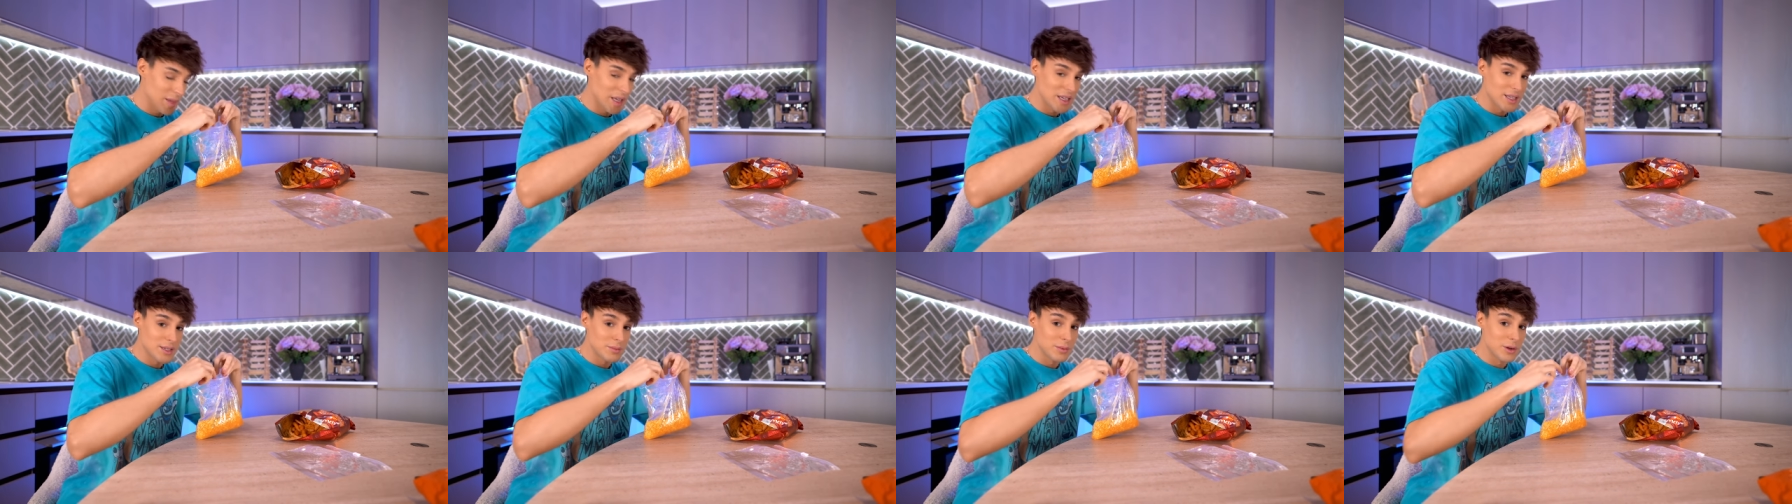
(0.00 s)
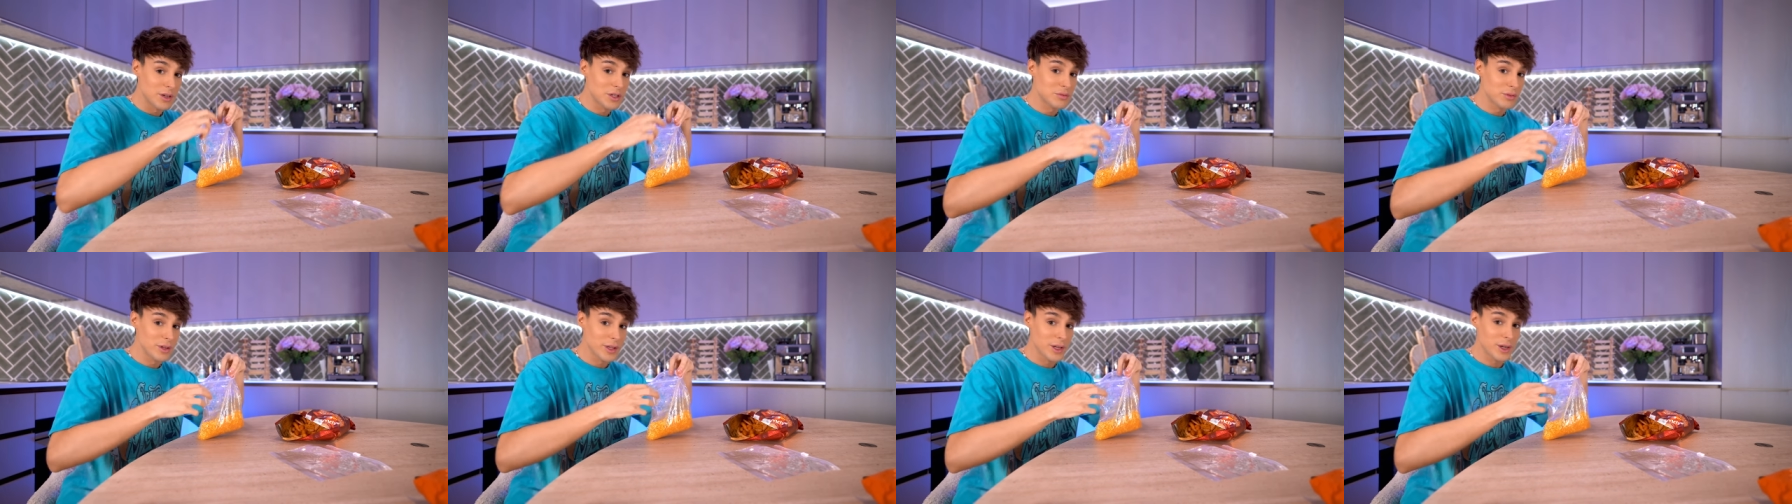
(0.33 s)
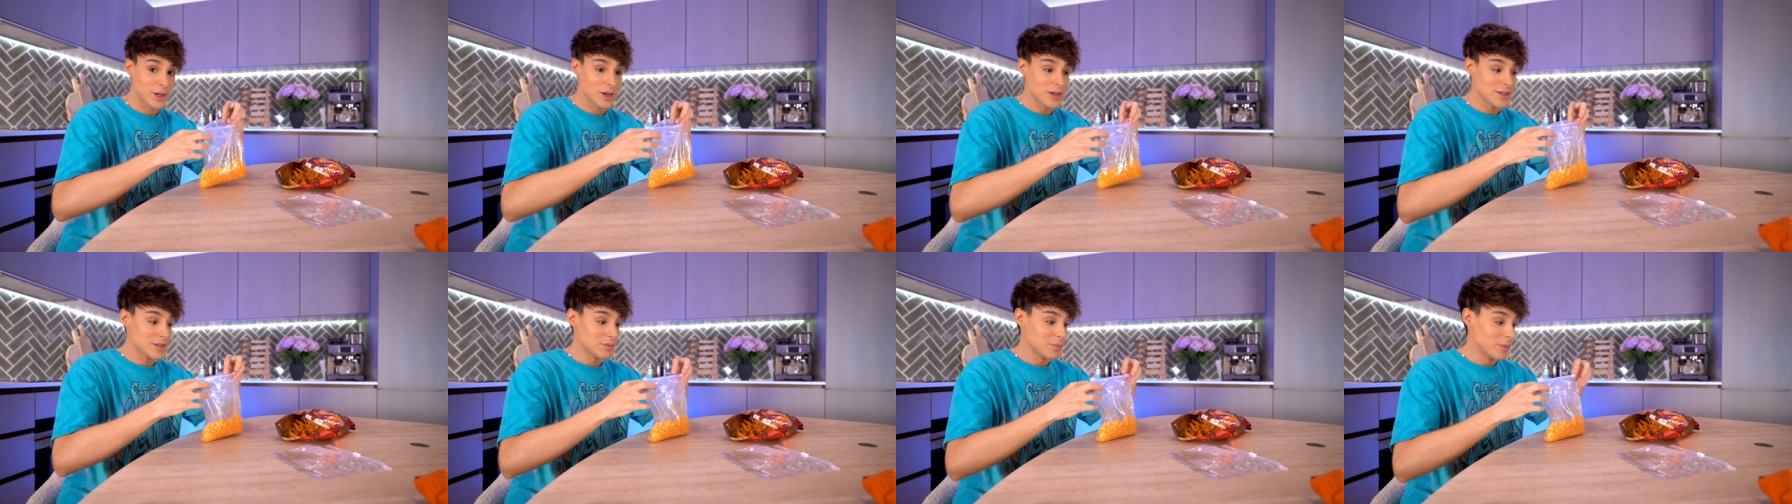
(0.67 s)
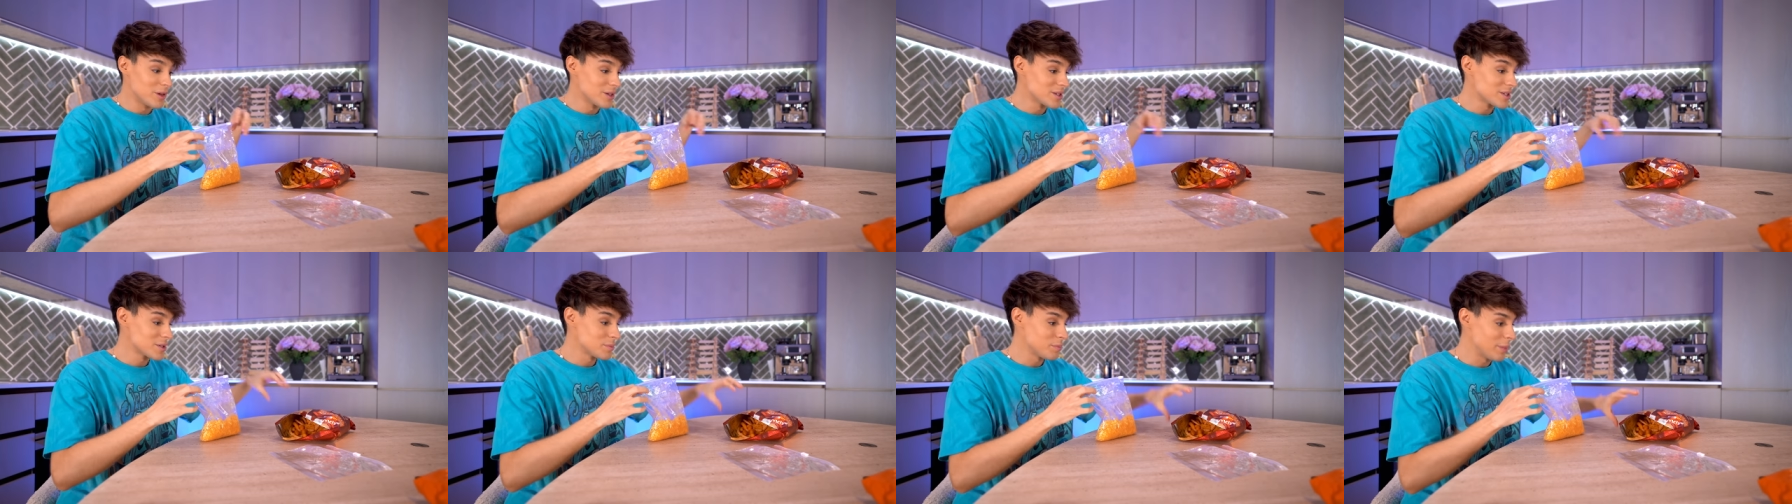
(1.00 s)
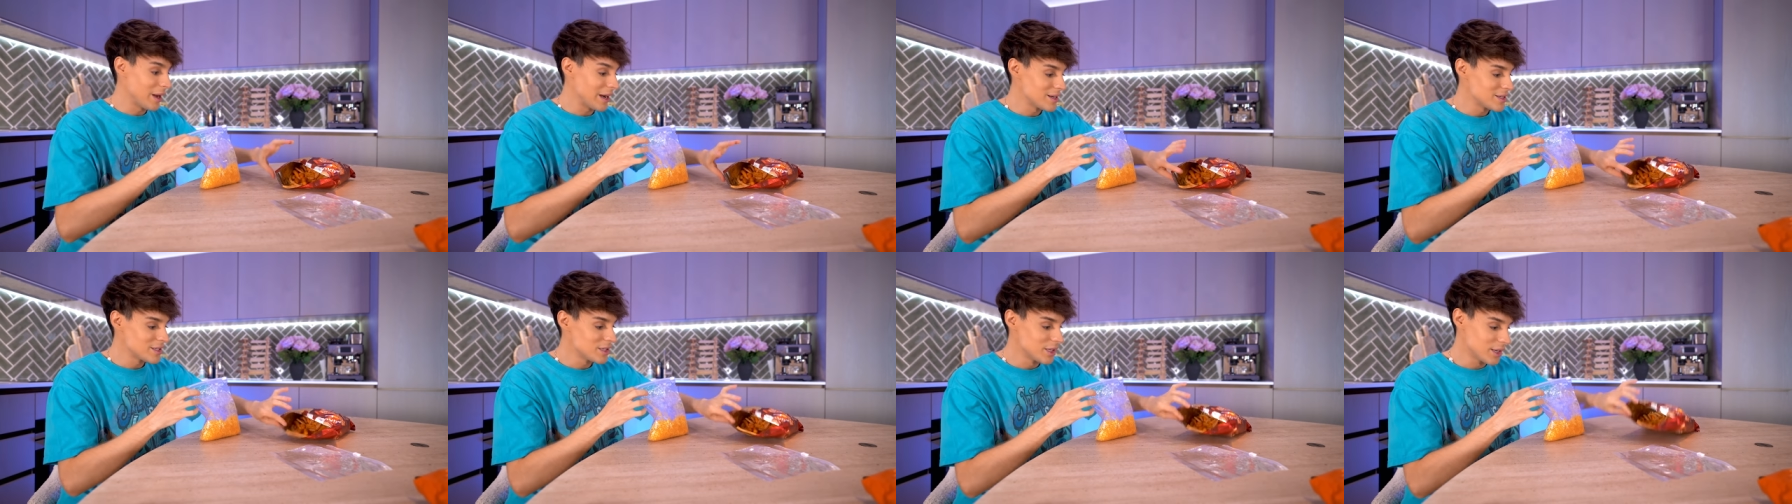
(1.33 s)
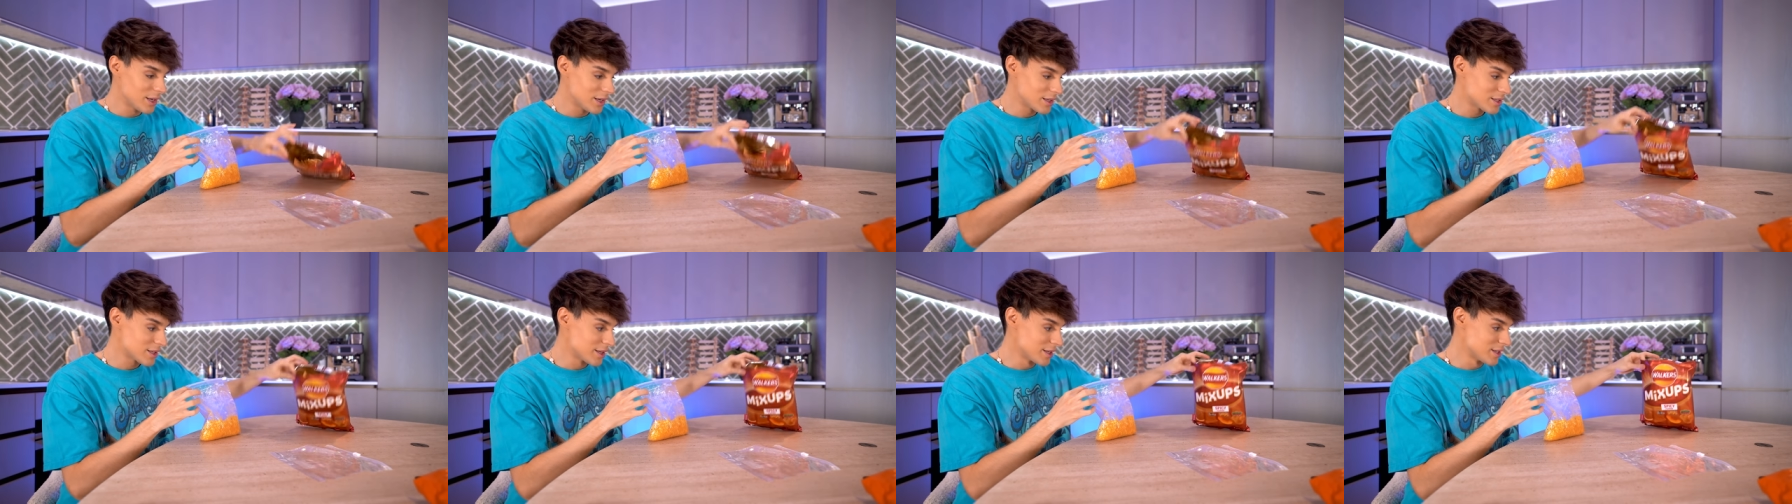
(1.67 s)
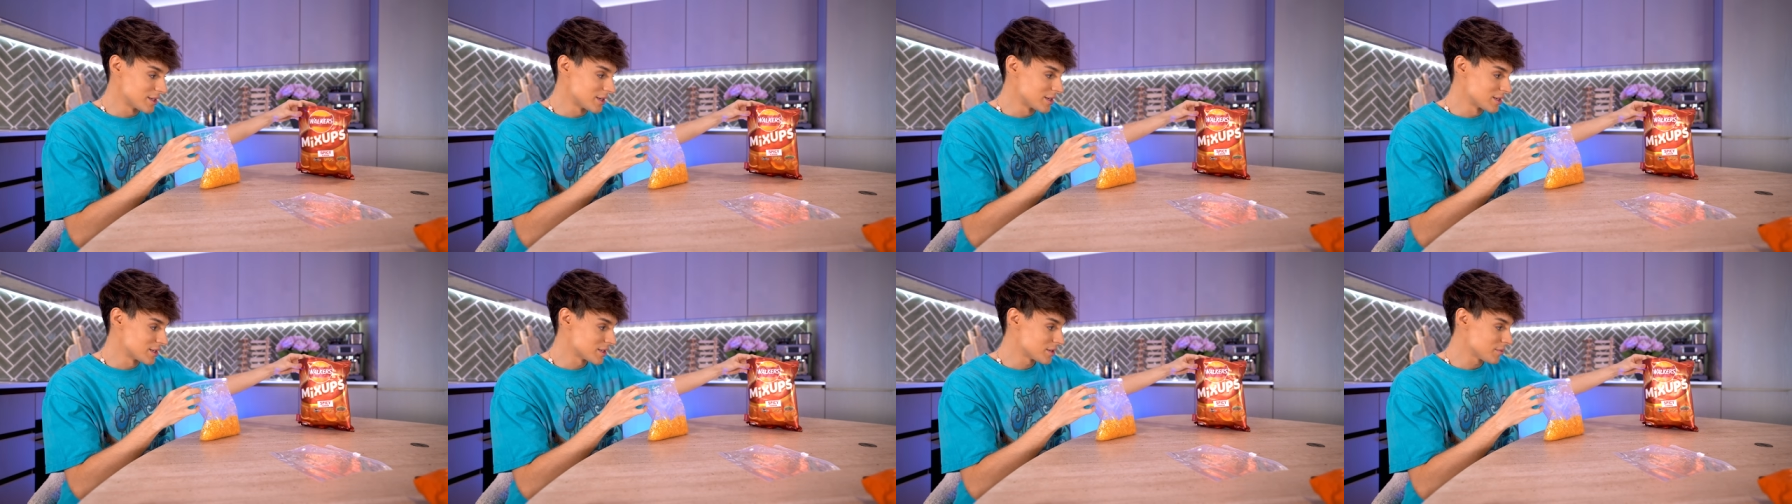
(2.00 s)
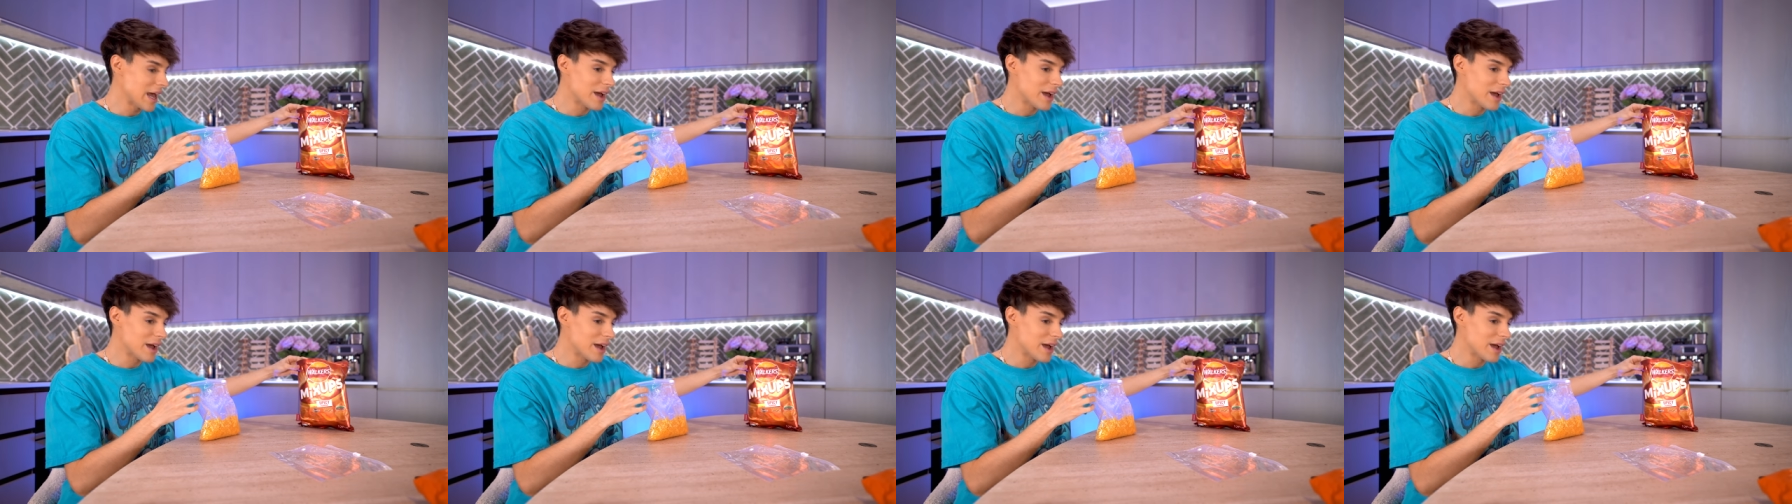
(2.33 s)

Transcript: It smells really good. It smells spicy because this is,